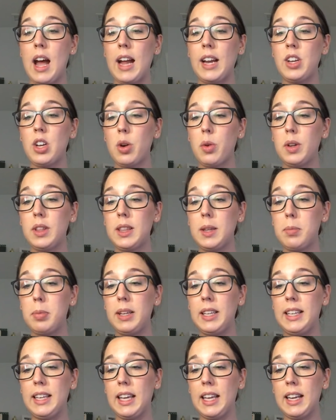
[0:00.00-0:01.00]
I know at the
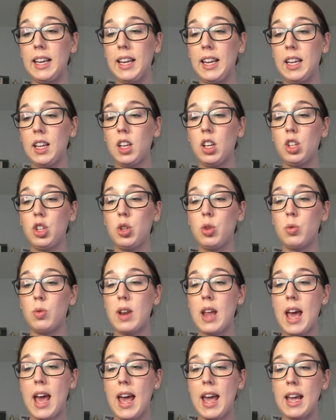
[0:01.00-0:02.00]
beginning,
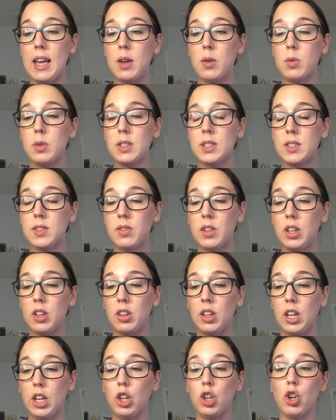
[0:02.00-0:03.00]
Unhei was
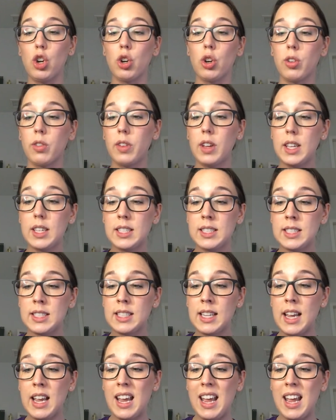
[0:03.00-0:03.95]
feeling nervous